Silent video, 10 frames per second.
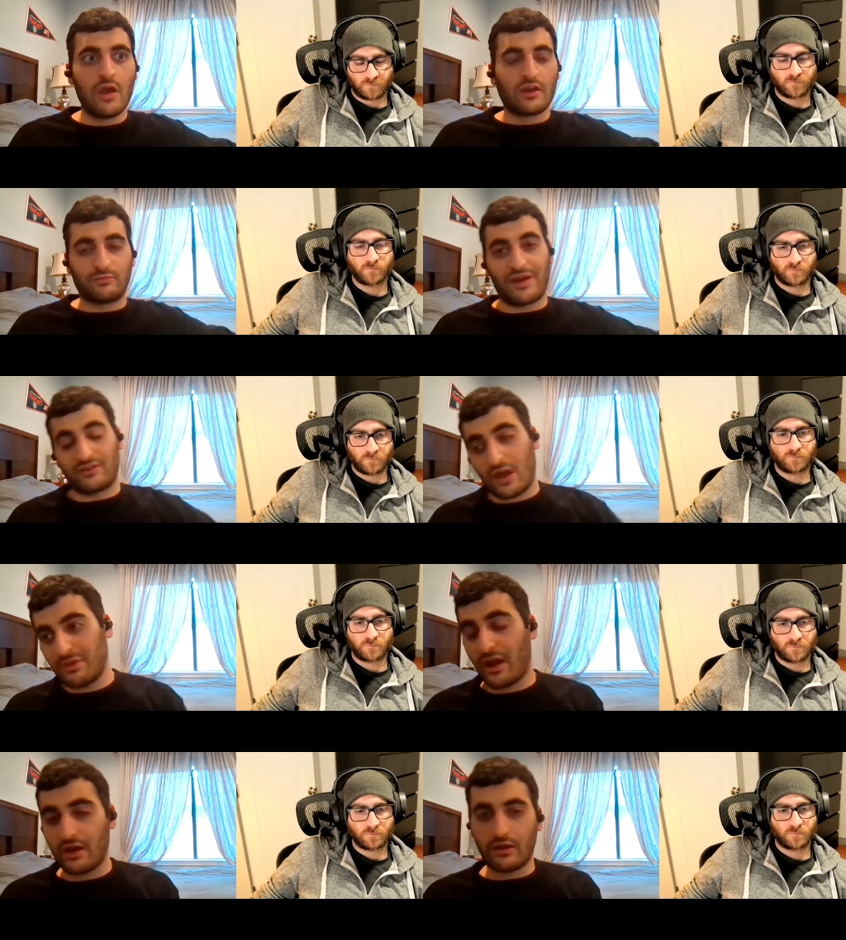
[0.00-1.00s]
Speaker 1: Because by the time
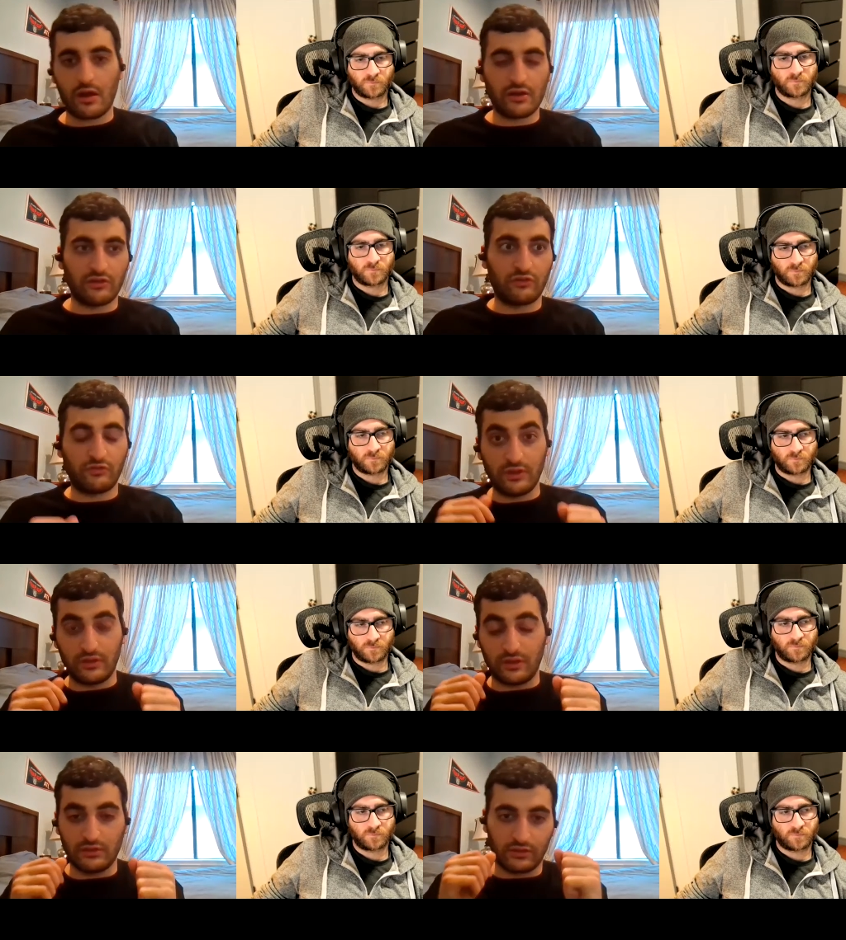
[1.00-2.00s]
he kind of got on his
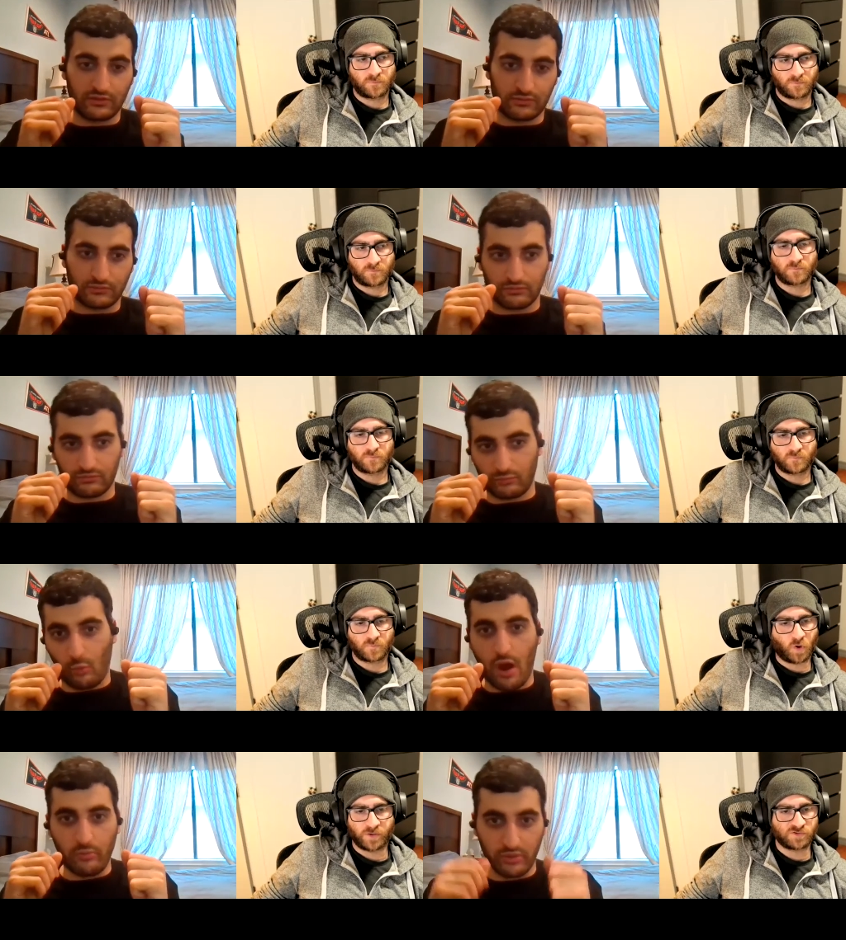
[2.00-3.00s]
feet, he looked...
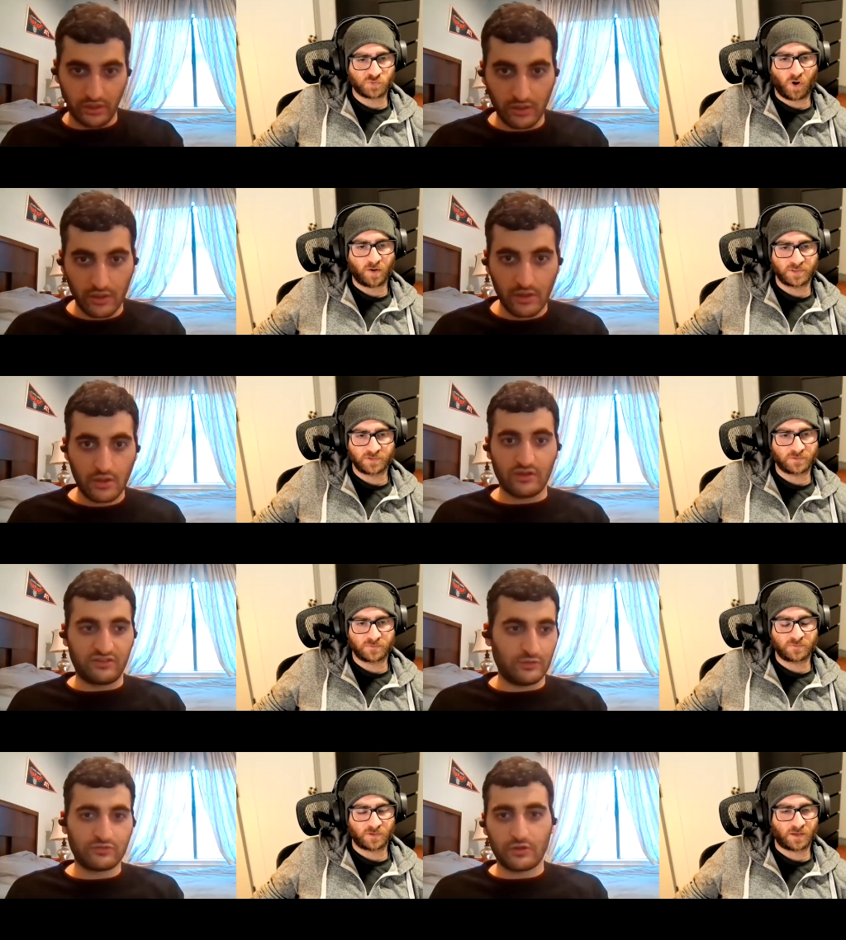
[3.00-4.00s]
Wobbly. Oh, he was wobbly, dude.
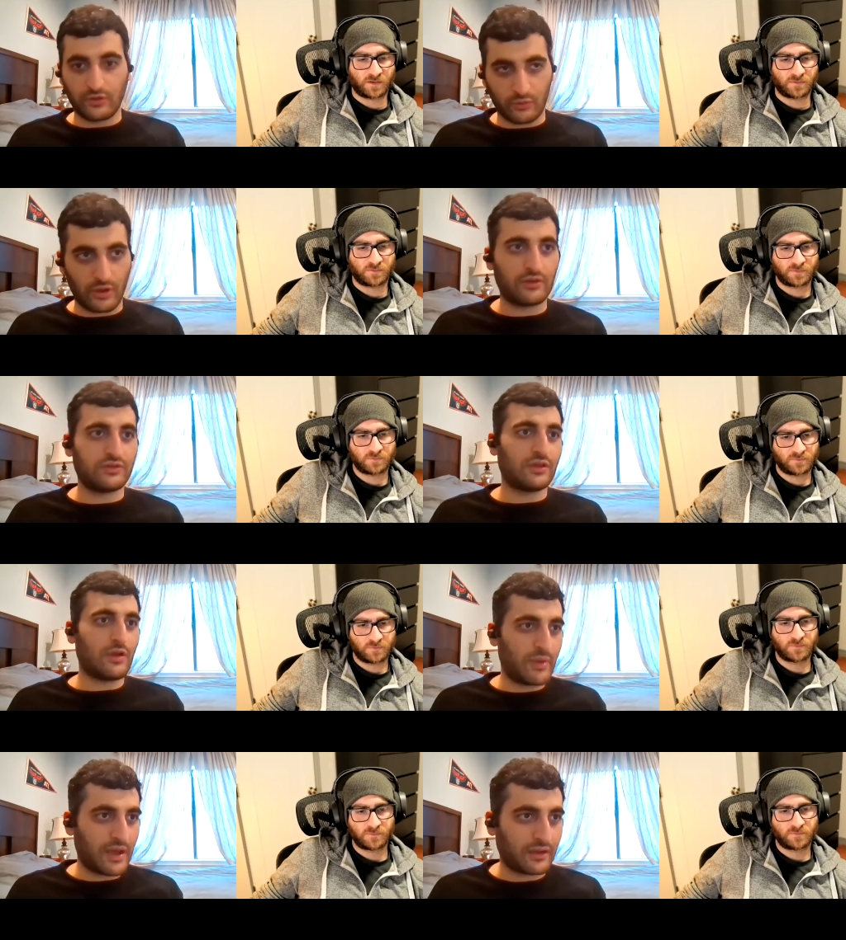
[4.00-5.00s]
Because he was on the ground. He
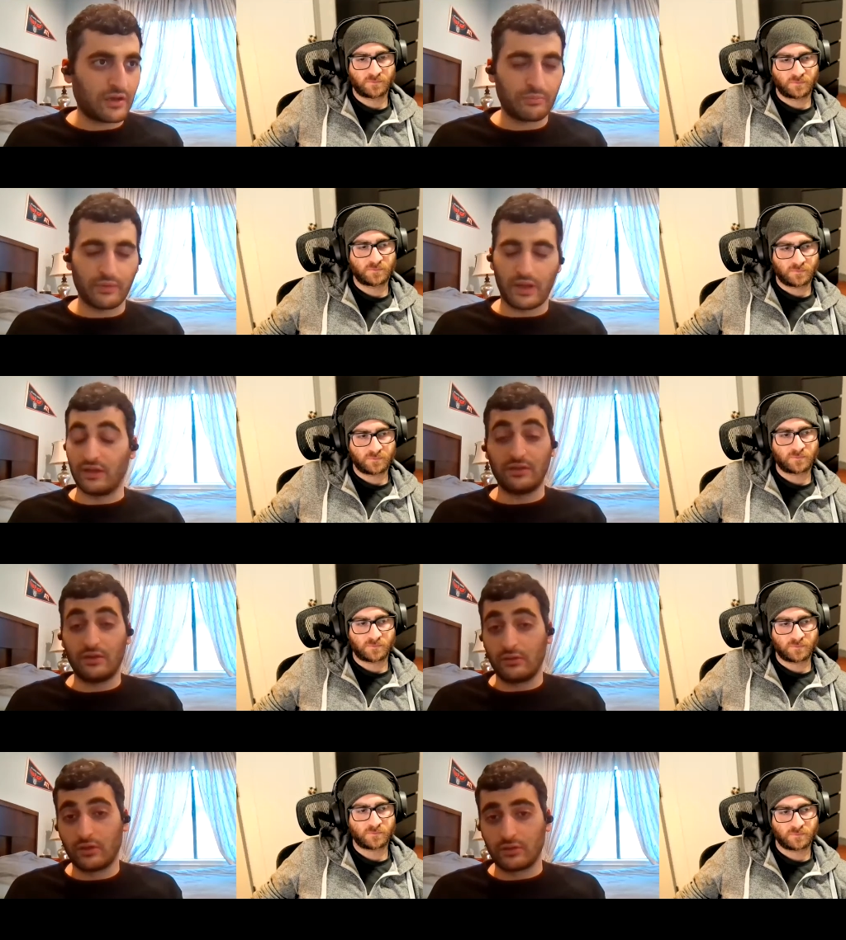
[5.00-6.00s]
got back up, and he
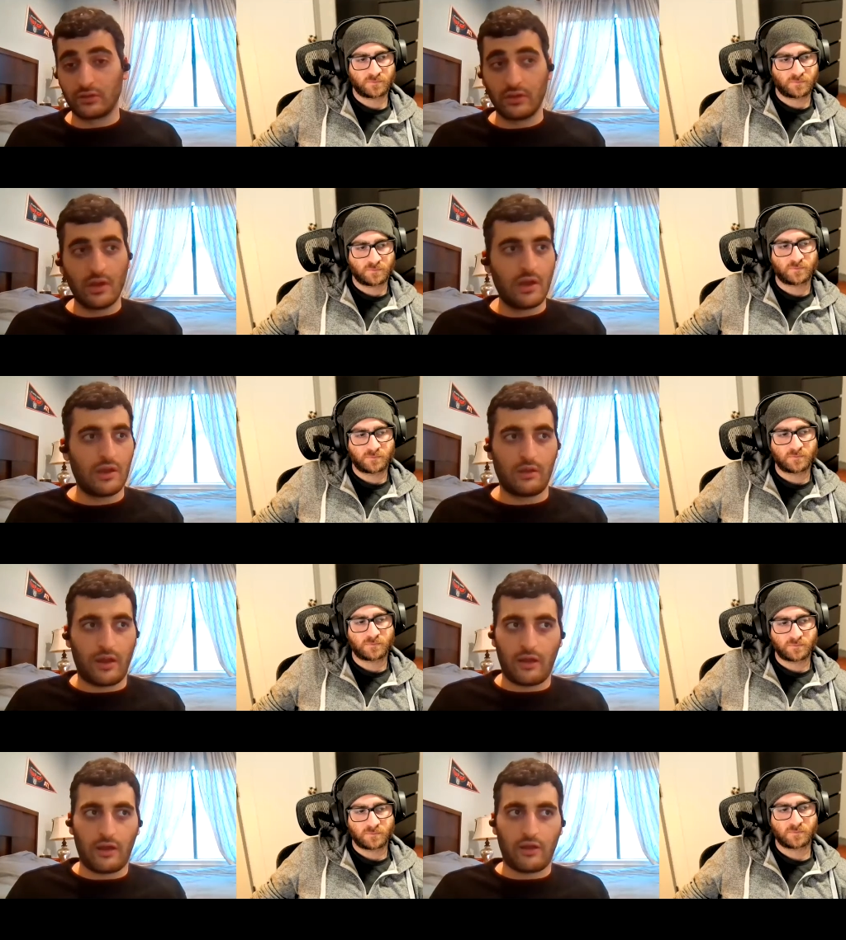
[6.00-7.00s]
didn't look good.
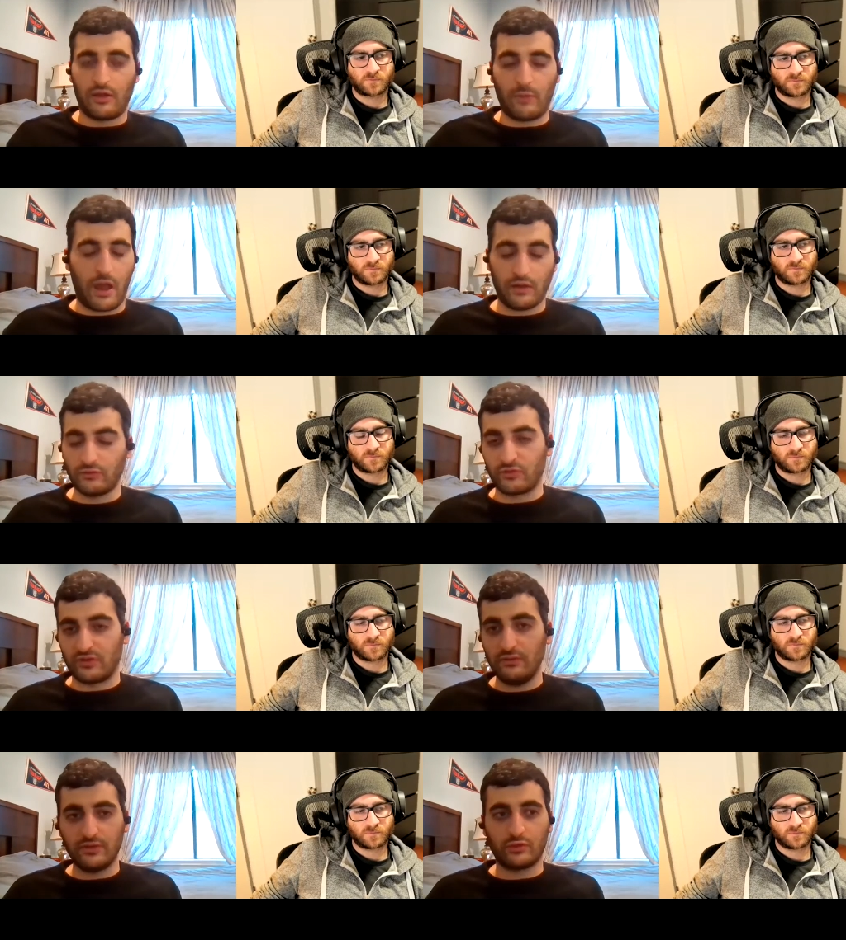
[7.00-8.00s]
And Anders was
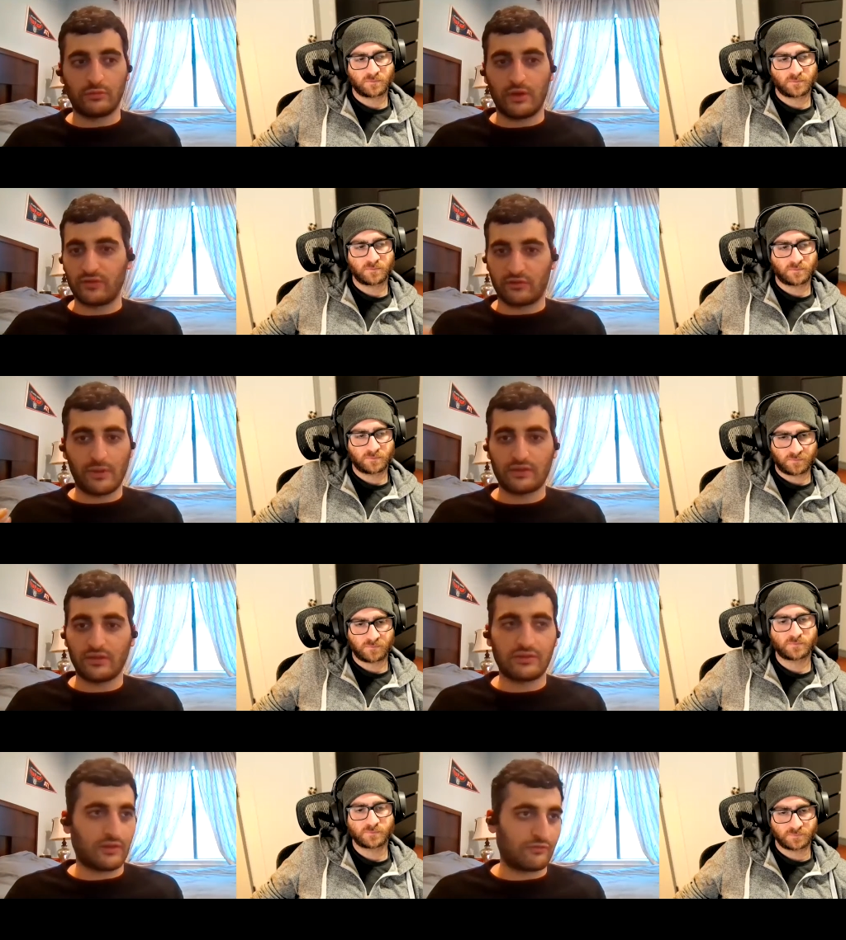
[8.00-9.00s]
giving it to him. I was expecting
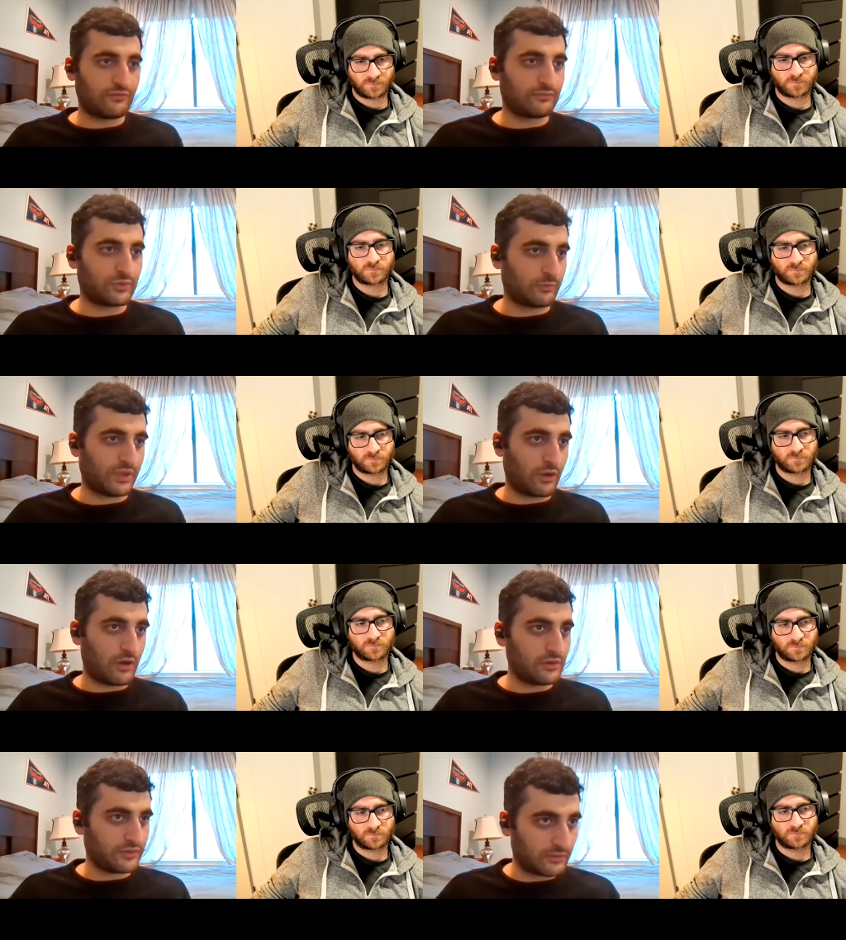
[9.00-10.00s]
it to be
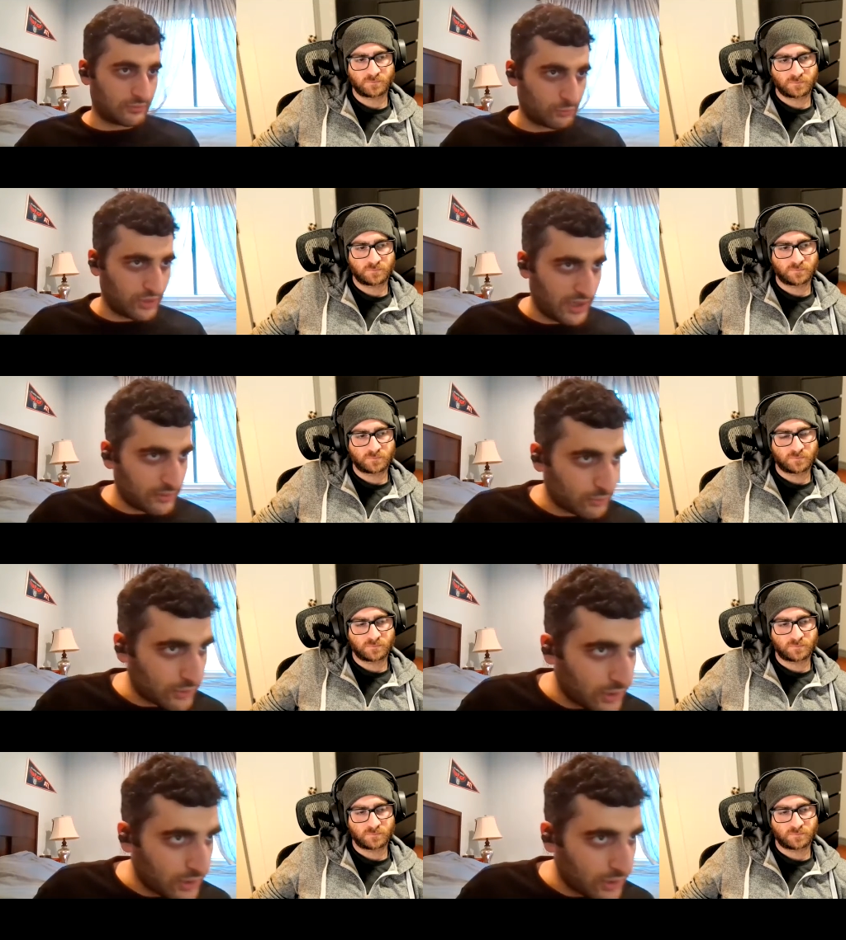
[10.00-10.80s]
called, and we had